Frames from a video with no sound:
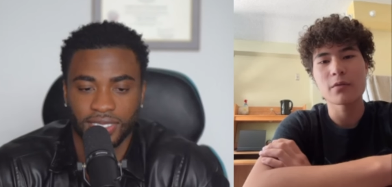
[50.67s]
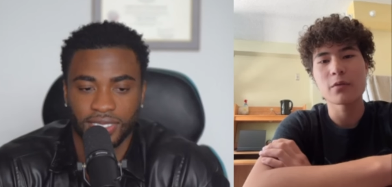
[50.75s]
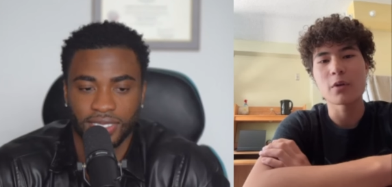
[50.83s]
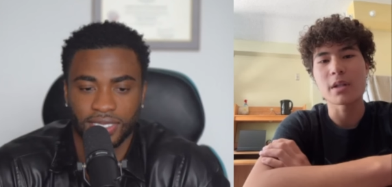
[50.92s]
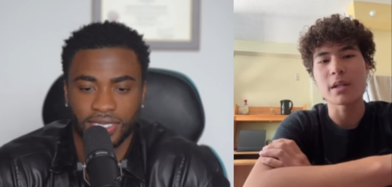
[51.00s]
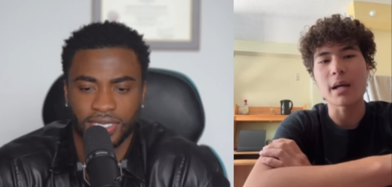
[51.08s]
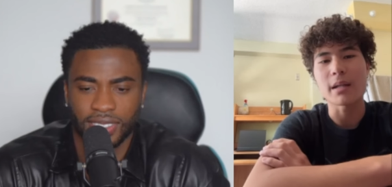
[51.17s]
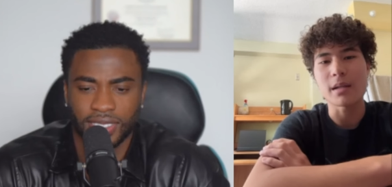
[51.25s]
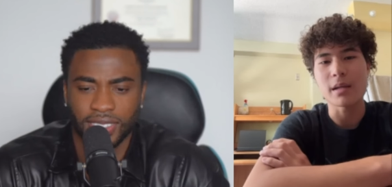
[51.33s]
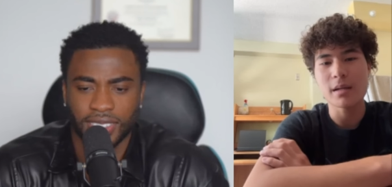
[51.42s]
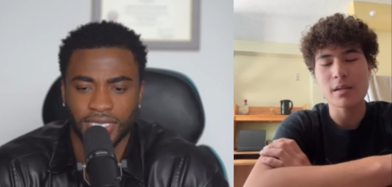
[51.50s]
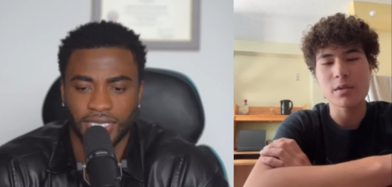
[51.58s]
Speaker 1: for the
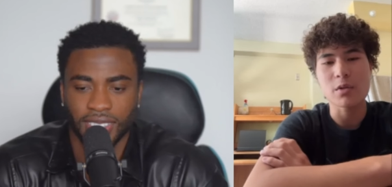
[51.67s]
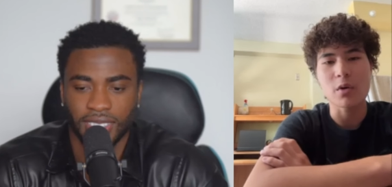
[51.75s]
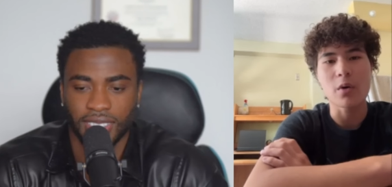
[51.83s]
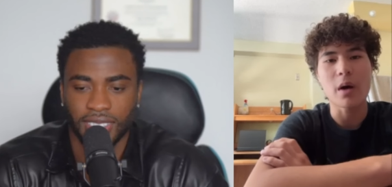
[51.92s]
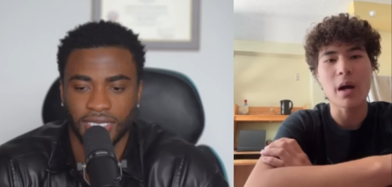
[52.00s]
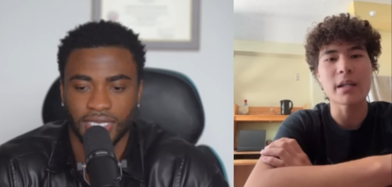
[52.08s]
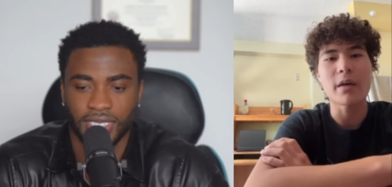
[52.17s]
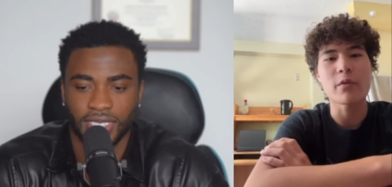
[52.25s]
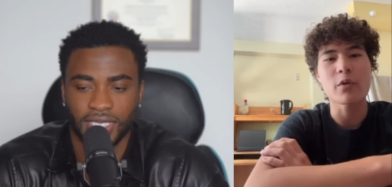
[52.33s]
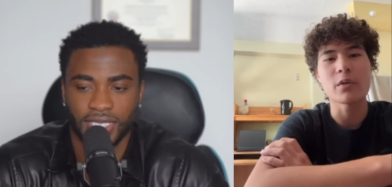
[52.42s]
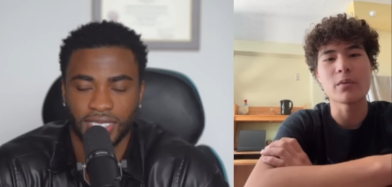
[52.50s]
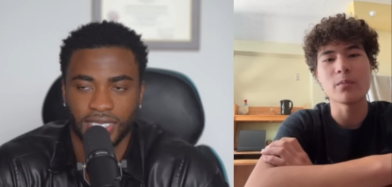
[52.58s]
idea, so I
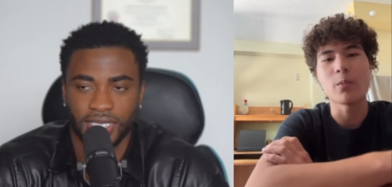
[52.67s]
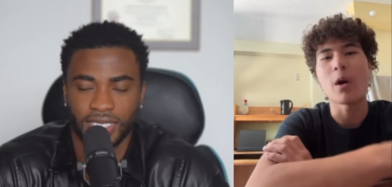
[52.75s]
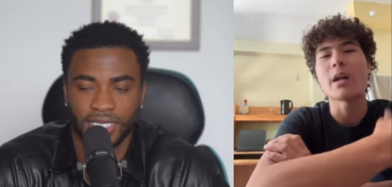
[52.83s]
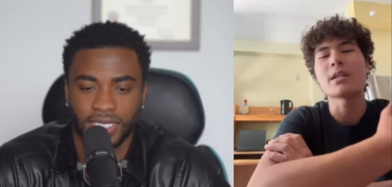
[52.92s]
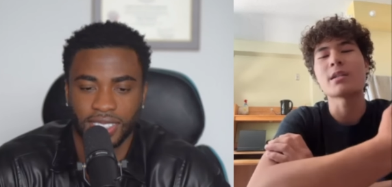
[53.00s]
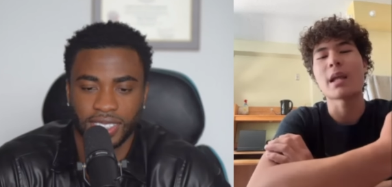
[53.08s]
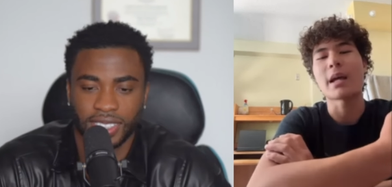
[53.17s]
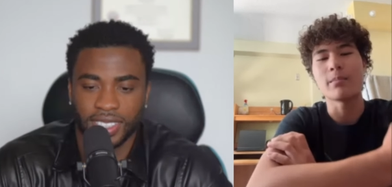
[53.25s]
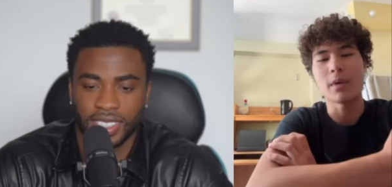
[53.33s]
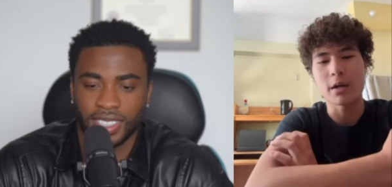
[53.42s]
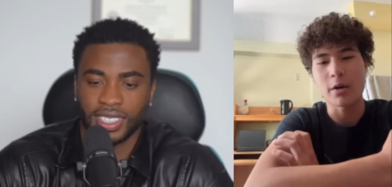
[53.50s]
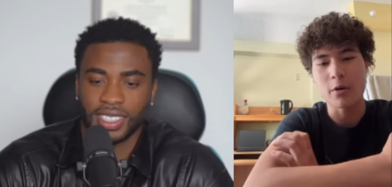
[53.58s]
never wanted to
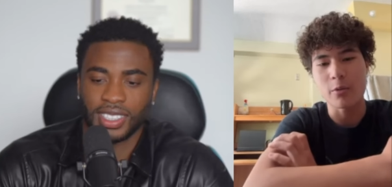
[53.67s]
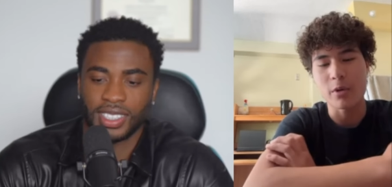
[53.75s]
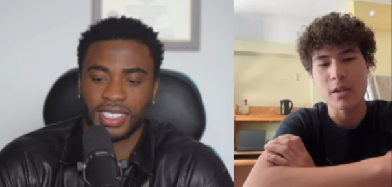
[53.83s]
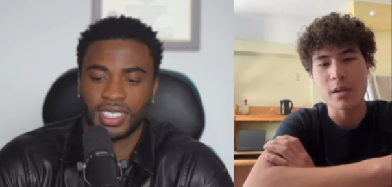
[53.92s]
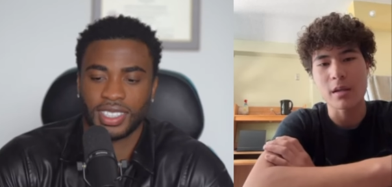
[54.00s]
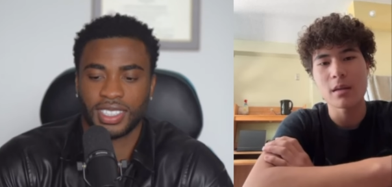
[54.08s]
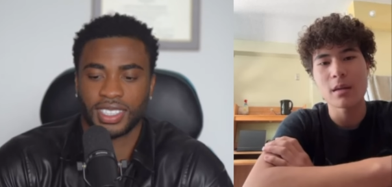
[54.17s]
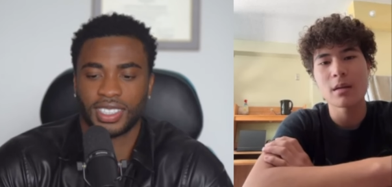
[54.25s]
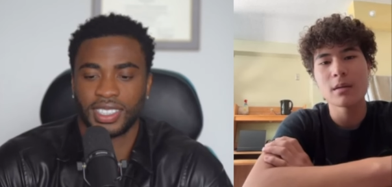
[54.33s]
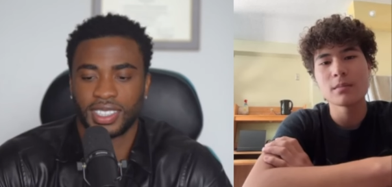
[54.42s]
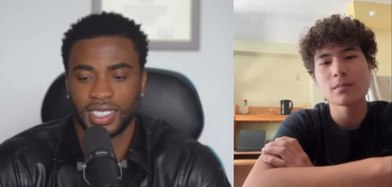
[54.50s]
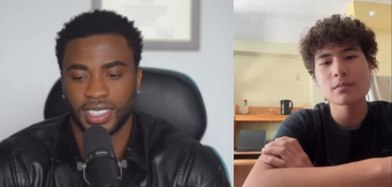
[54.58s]
like bug her with it.
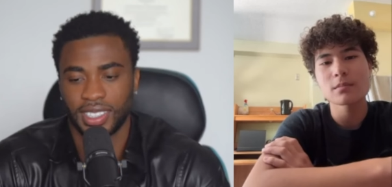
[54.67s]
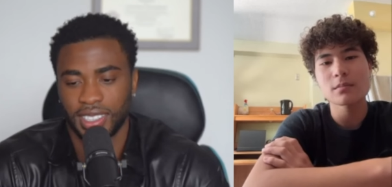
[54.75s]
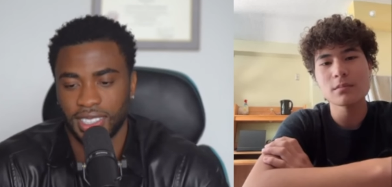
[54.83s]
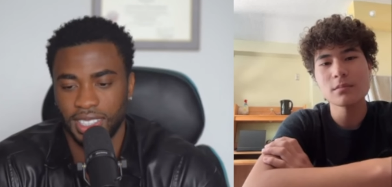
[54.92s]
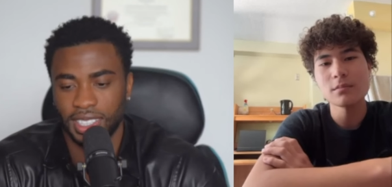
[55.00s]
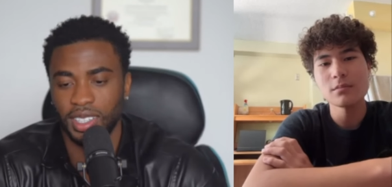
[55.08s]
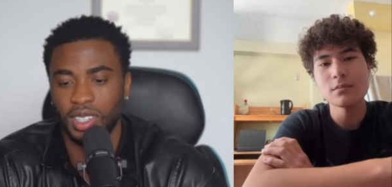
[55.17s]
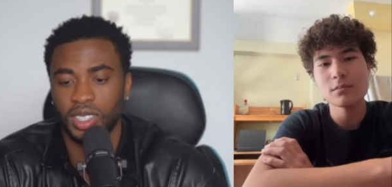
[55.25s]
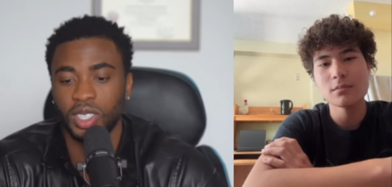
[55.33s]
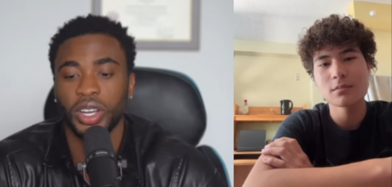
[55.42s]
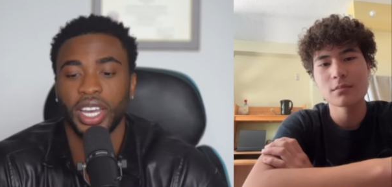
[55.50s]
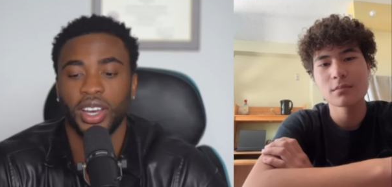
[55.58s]

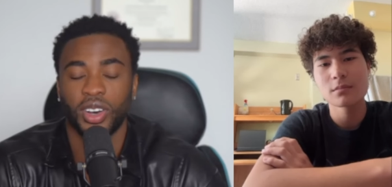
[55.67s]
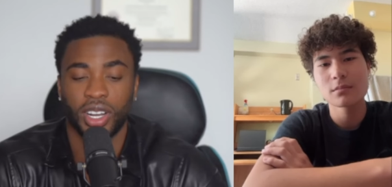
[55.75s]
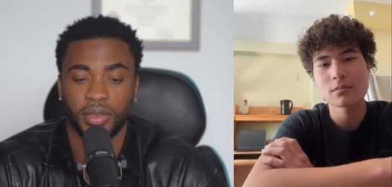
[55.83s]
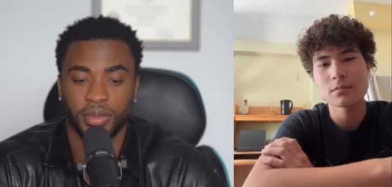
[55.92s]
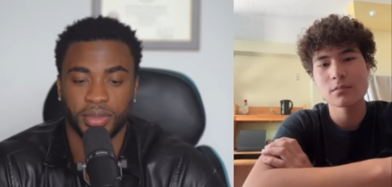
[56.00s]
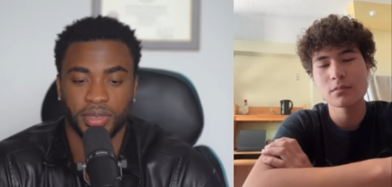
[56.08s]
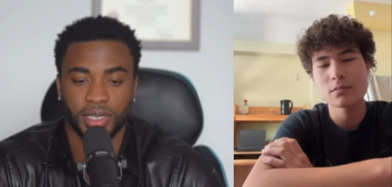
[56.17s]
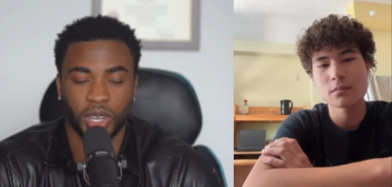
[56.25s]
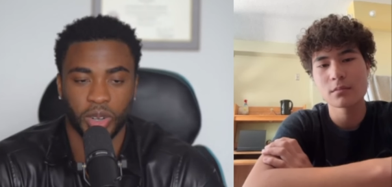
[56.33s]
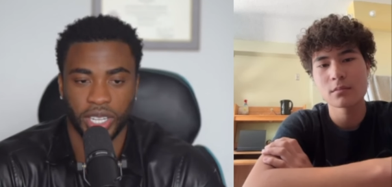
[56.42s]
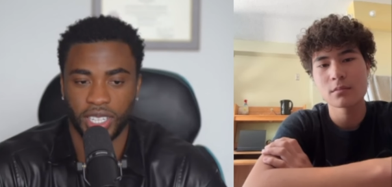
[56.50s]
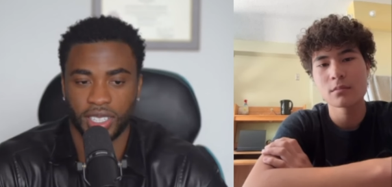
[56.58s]
Speaker 2: So okay, hold up,
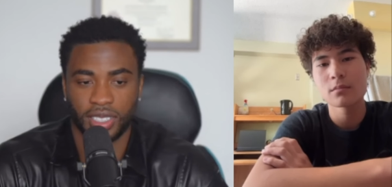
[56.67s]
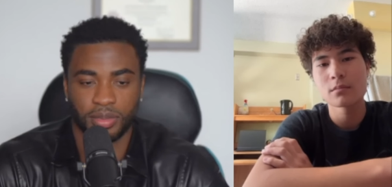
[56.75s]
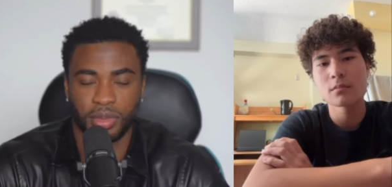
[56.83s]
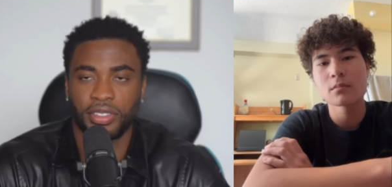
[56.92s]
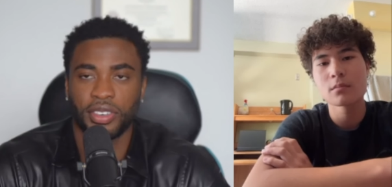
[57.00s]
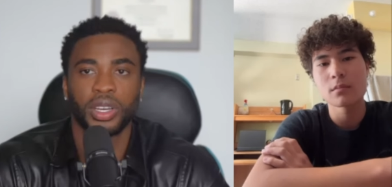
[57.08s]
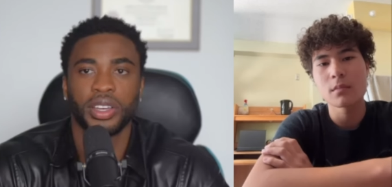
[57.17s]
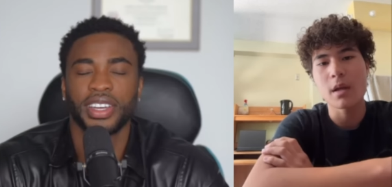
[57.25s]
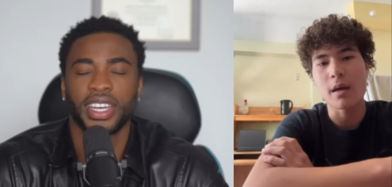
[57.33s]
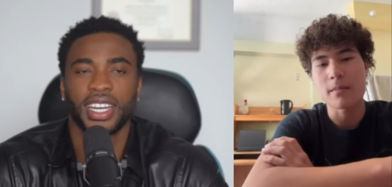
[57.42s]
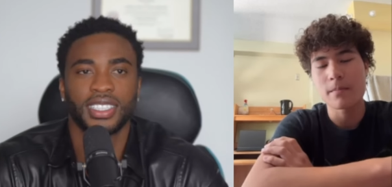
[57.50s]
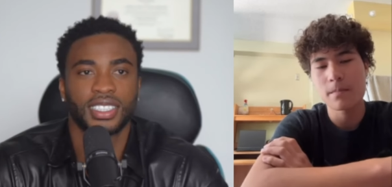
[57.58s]
Cody. Before we even
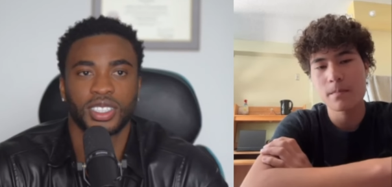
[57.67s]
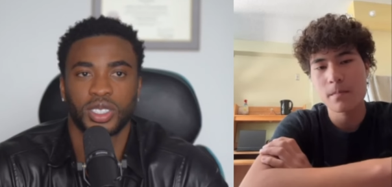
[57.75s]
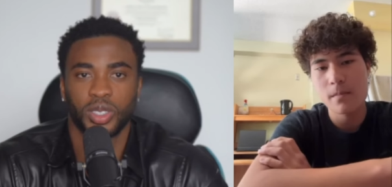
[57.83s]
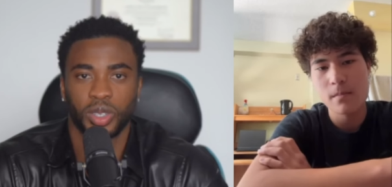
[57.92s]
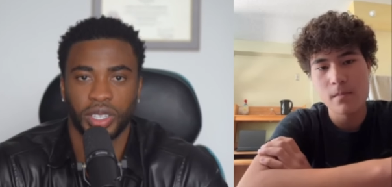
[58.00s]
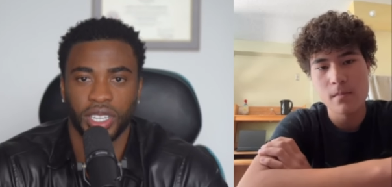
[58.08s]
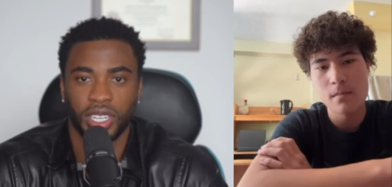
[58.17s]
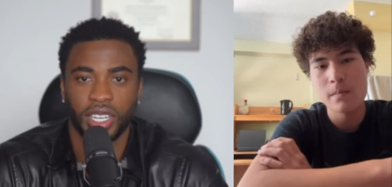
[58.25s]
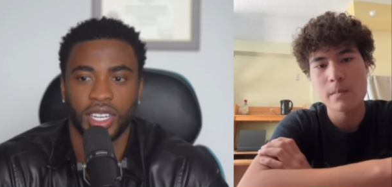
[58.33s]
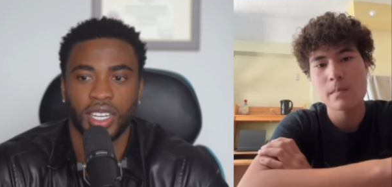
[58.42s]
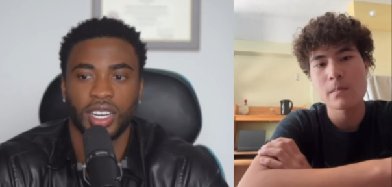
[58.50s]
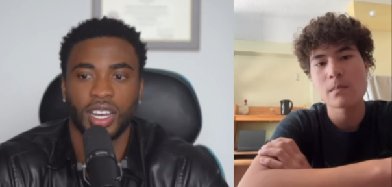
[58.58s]
get into the story,
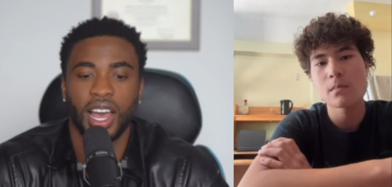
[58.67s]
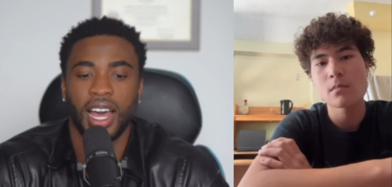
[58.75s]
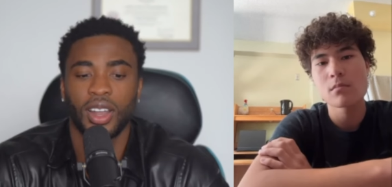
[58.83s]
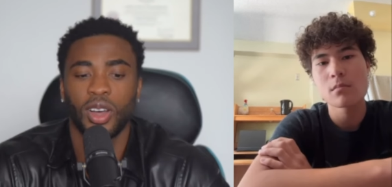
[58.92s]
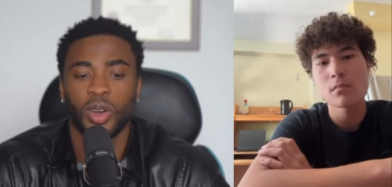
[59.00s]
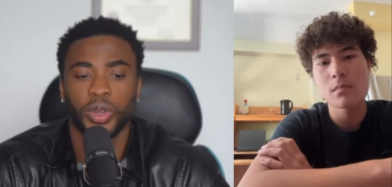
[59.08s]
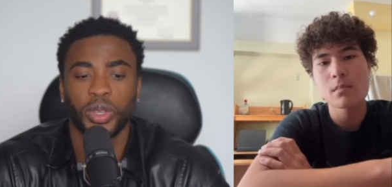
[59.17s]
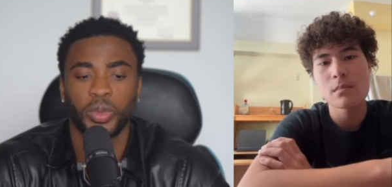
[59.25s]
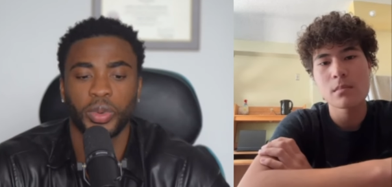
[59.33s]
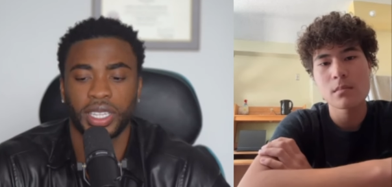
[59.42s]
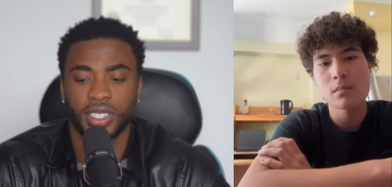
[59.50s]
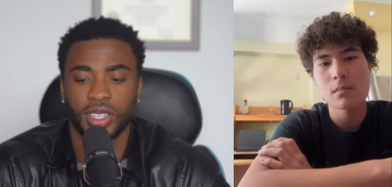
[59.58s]
how long were you
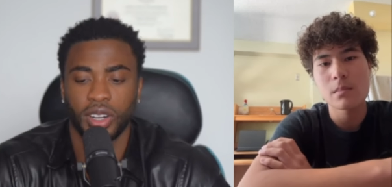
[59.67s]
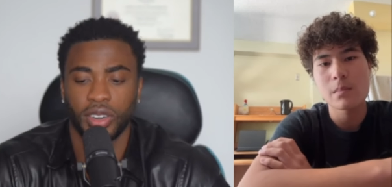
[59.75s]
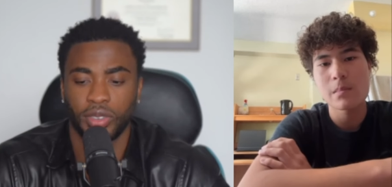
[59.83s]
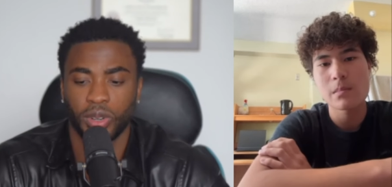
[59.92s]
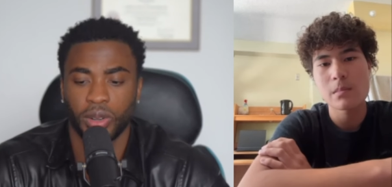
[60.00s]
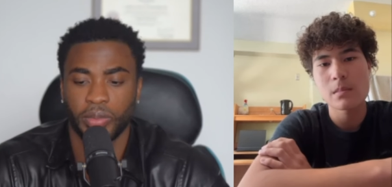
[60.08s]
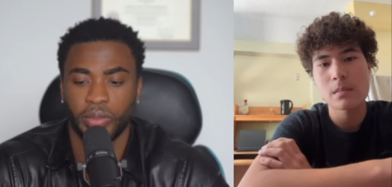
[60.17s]
with this girl for?